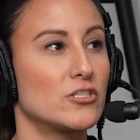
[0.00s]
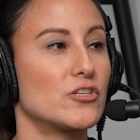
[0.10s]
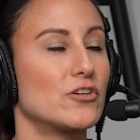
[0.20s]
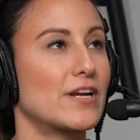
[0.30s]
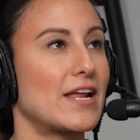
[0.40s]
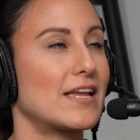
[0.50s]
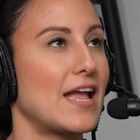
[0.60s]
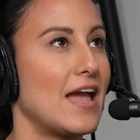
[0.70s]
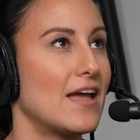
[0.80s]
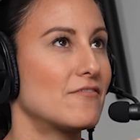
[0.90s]
So you're getting
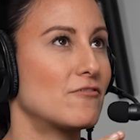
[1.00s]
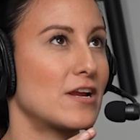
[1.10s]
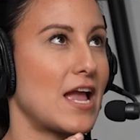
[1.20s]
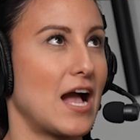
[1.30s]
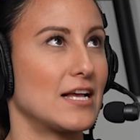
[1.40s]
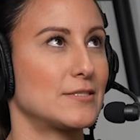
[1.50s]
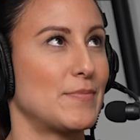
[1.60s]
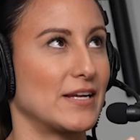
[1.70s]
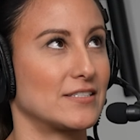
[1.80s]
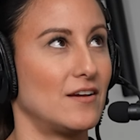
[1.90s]
every
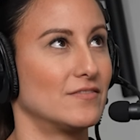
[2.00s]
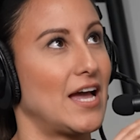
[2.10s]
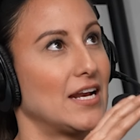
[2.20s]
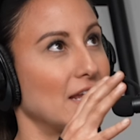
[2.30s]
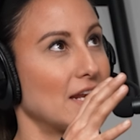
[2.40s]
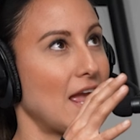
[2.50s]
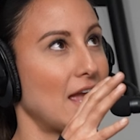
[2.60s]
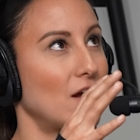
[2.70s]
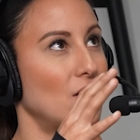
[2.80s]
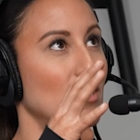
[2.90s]
aspect of that
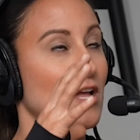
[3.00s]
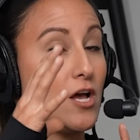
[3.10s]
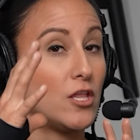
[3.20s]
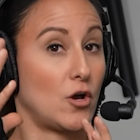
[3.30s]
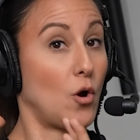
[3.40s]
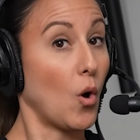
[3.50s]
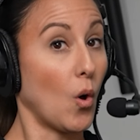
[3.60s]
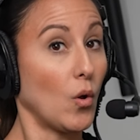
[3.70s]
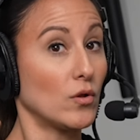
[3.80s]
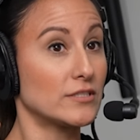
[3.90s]
inhale, the
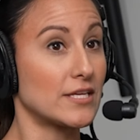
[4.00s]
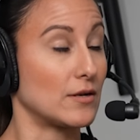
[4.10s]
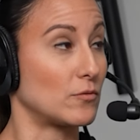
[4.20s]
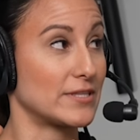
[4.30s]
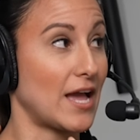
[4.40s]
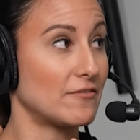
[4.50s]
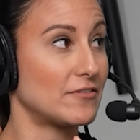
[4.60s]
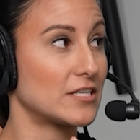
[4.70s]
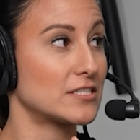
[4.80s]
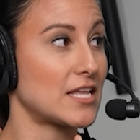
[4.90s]
hold and what that
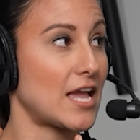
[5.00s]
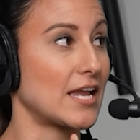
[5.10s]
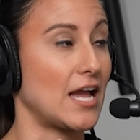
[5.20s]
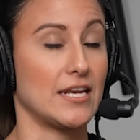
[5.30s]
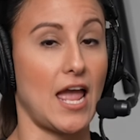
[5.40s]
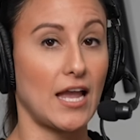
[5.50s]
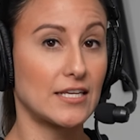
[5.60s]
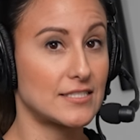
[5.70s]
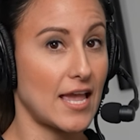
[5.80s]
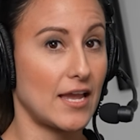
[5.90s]
feels like, an
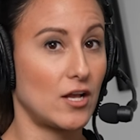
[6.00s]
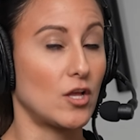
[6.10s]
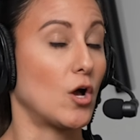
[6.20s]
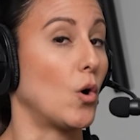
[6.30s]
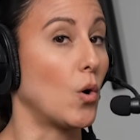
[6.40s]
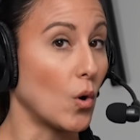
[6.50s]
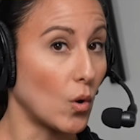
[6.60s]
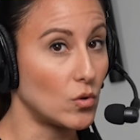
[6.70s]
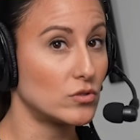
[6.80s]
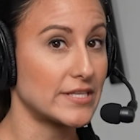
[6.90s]
exhale, a
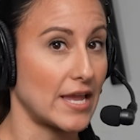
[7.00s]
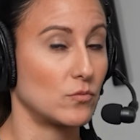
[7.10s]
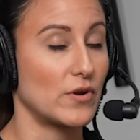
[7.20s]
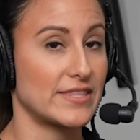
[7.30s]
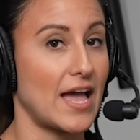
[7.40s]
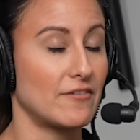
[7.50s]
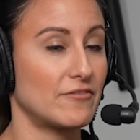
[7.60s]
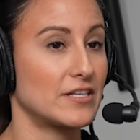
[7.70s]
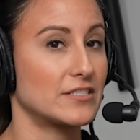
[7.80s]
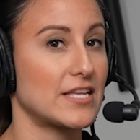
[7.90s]
hold and what that
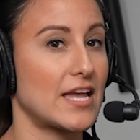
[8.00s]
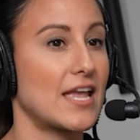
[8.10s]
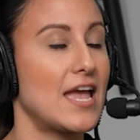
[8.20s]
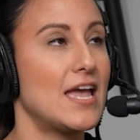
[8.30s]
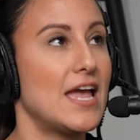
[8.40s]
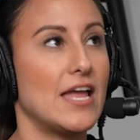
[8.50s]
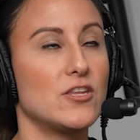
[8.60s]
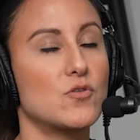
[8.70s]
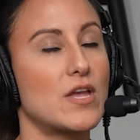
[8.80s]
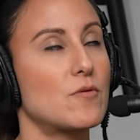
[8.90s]
feels like.
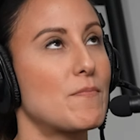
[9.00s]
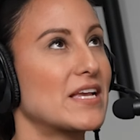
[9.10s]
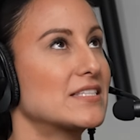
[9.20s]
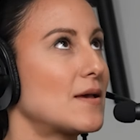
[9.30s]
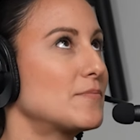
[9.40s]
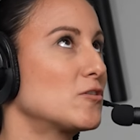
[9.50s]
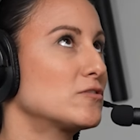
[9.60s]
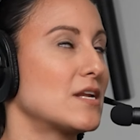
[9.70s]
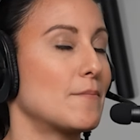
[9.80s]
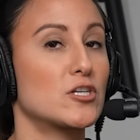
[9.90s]
And you can mix up
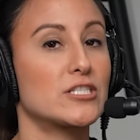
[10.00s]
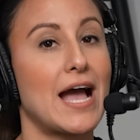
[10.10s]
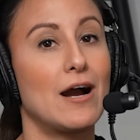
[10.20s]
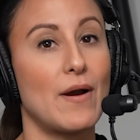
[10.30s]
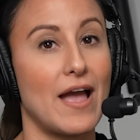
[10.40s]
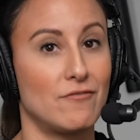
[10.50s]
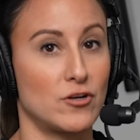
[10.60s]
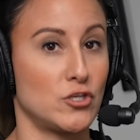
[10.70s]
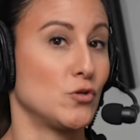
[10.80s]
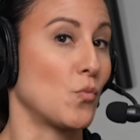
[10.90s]
those numbers
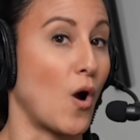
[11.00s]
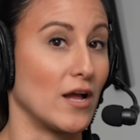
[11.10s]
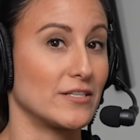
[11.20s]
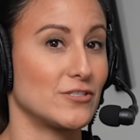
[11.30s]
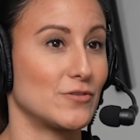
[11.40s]
however you want.